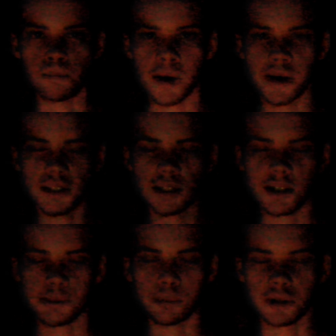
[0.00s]
But
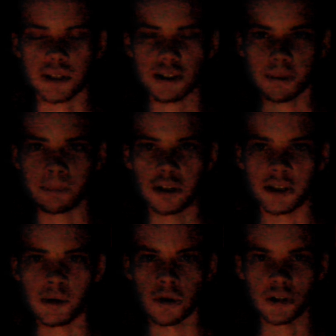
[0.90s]
this book gets
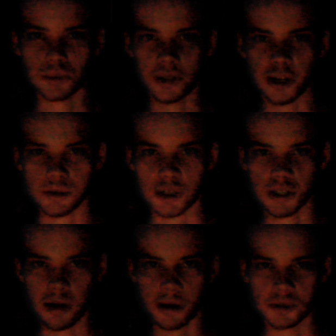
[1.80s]
completely worse when it comes to
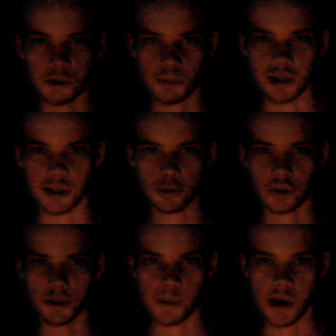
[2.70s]
characters, because
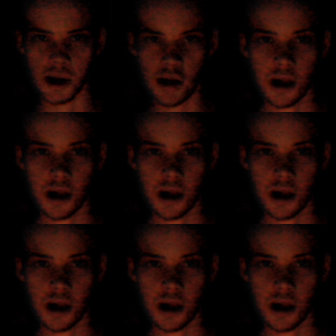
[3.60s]
trust me,